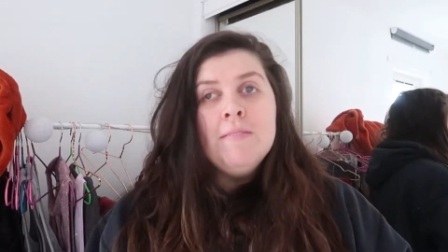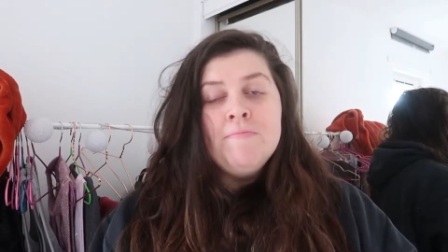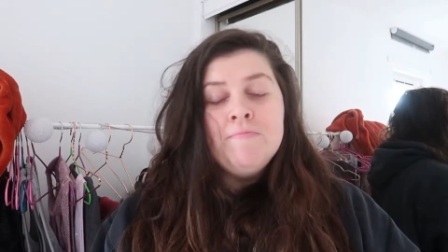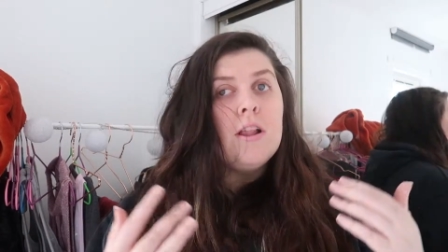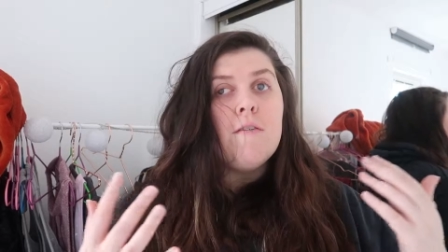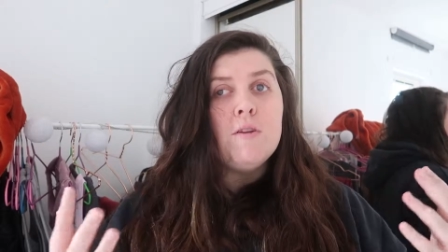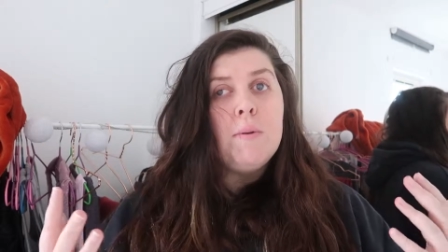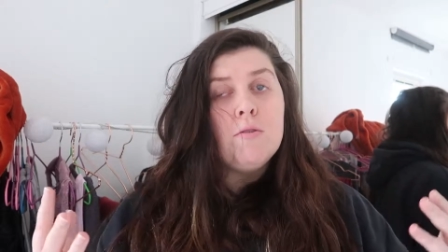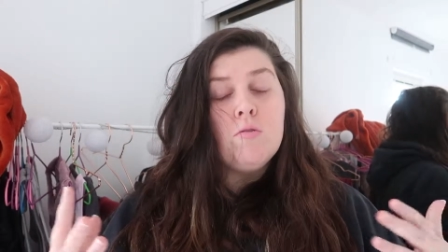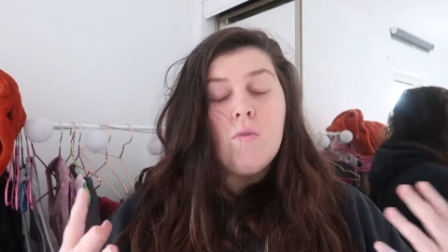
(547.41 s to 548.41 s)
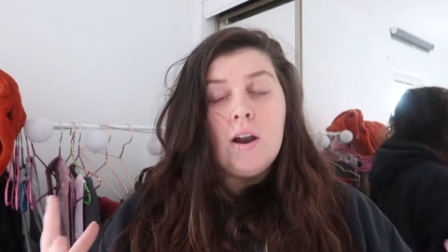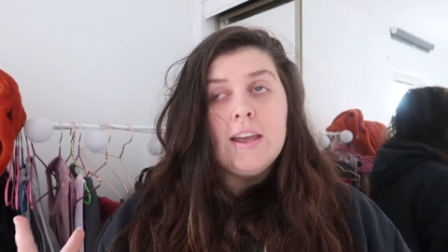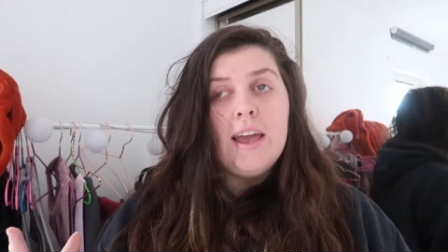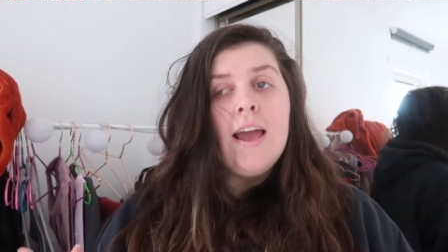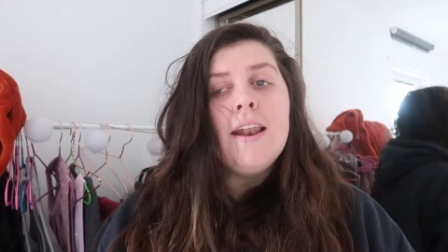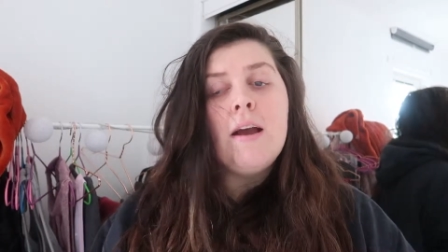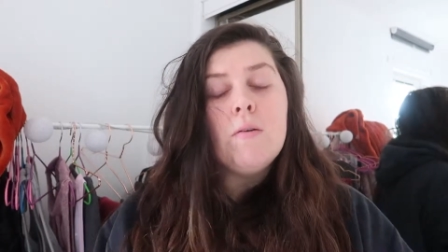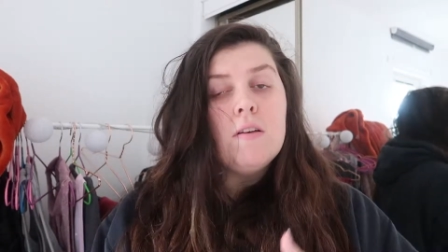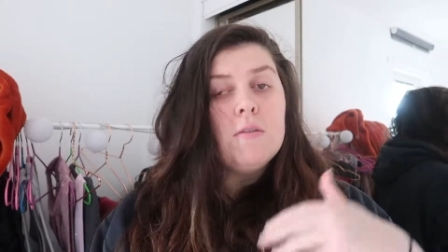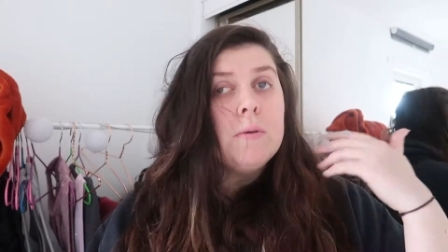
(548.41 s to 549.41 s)
I would love to be able to run again. I
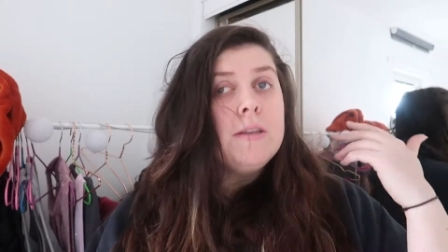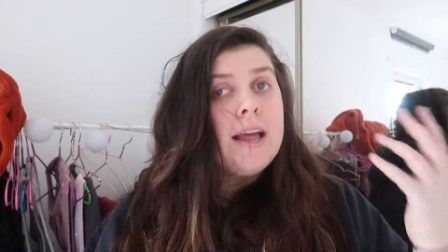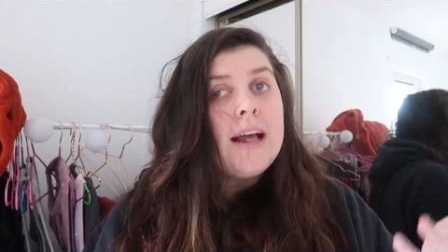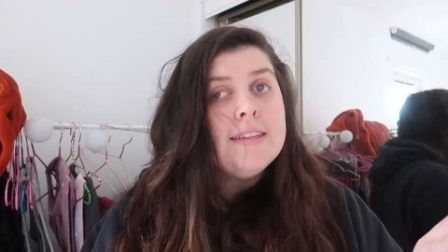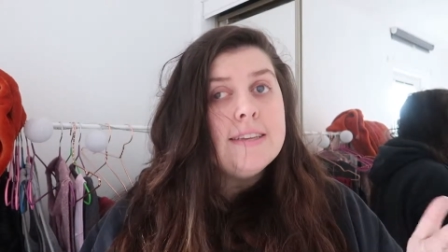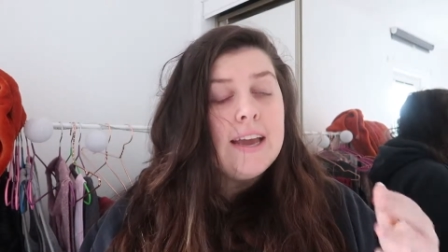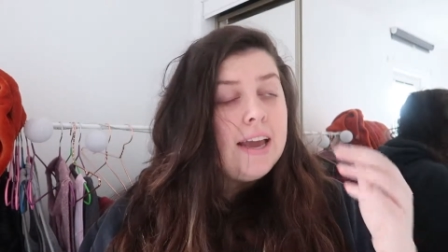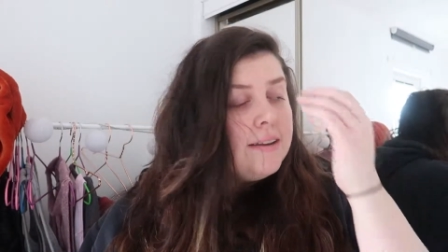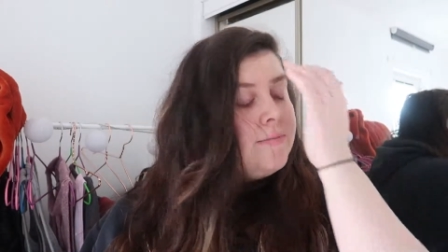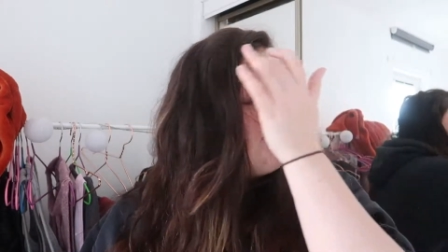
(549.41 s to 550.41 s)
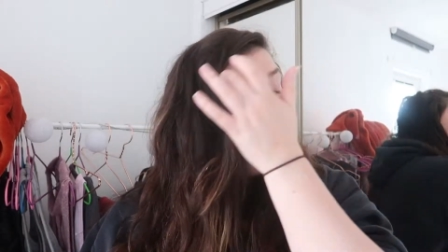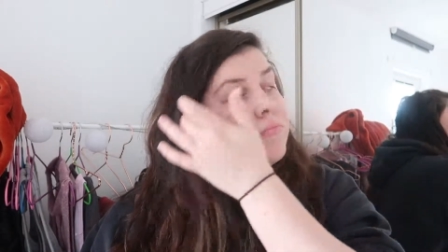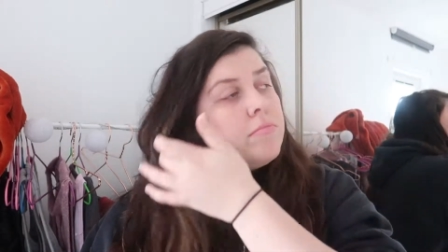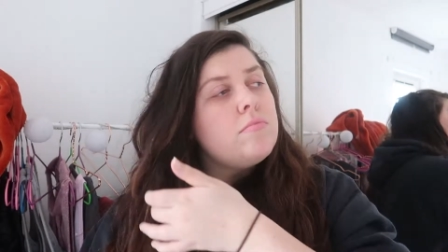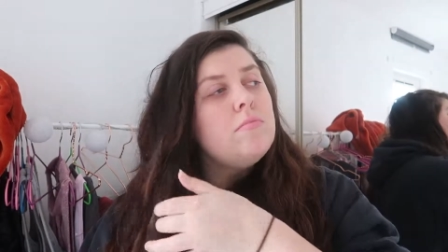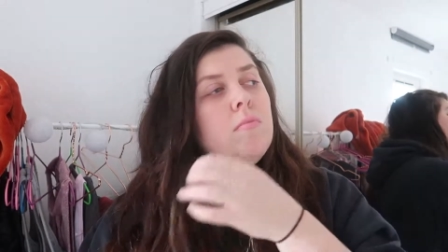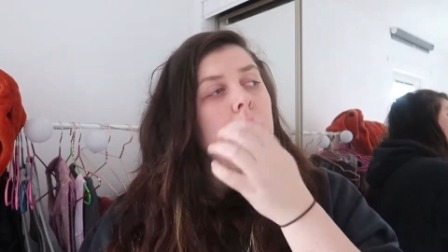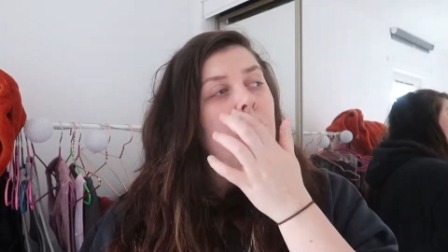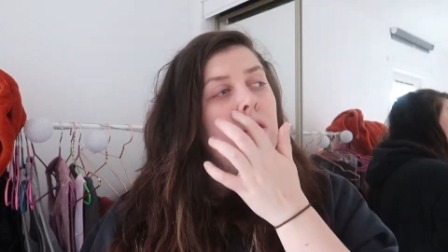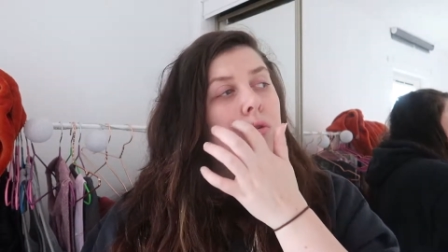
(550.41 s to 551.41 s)
would love to be able to dance again.
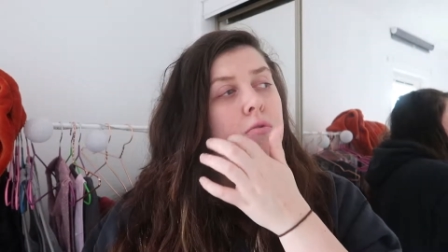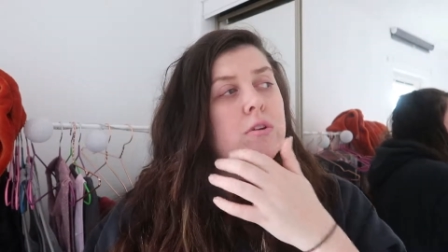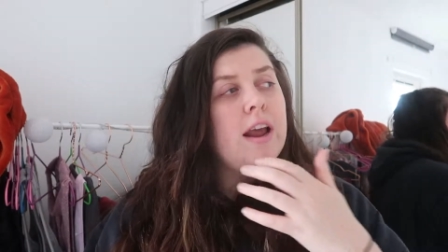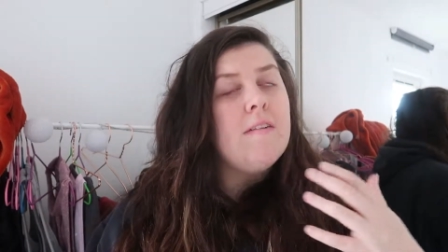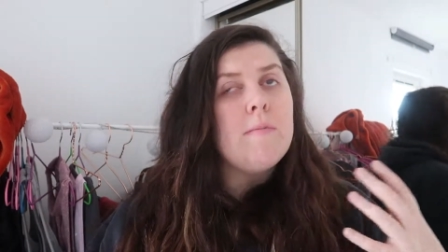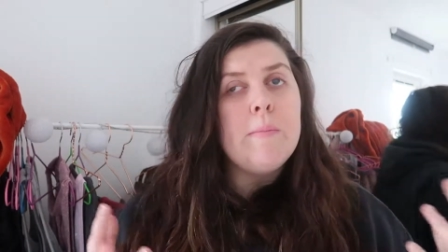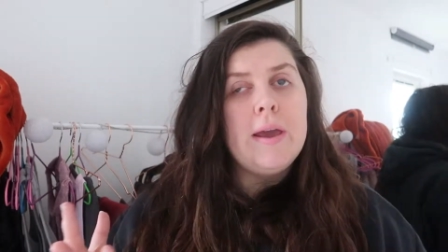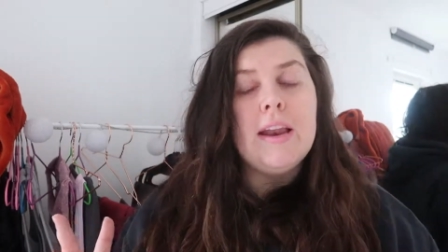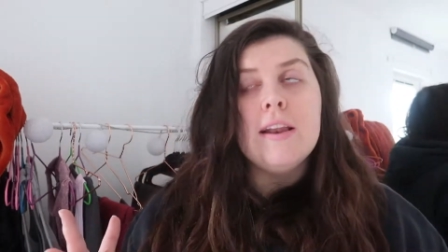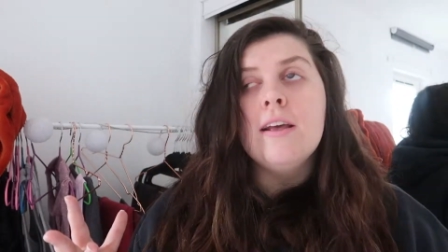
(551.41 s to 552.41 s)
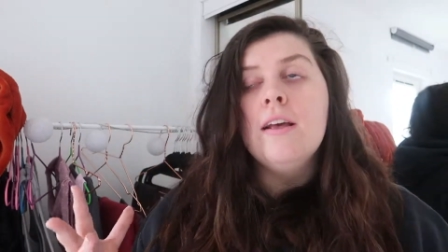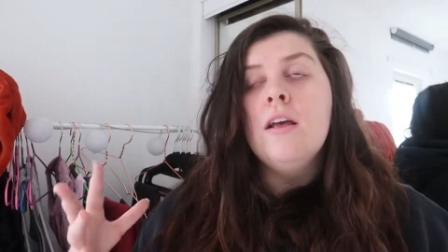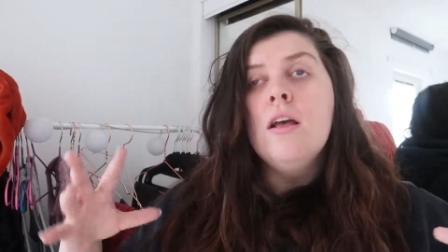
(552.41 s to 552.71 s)
Those are kind of my main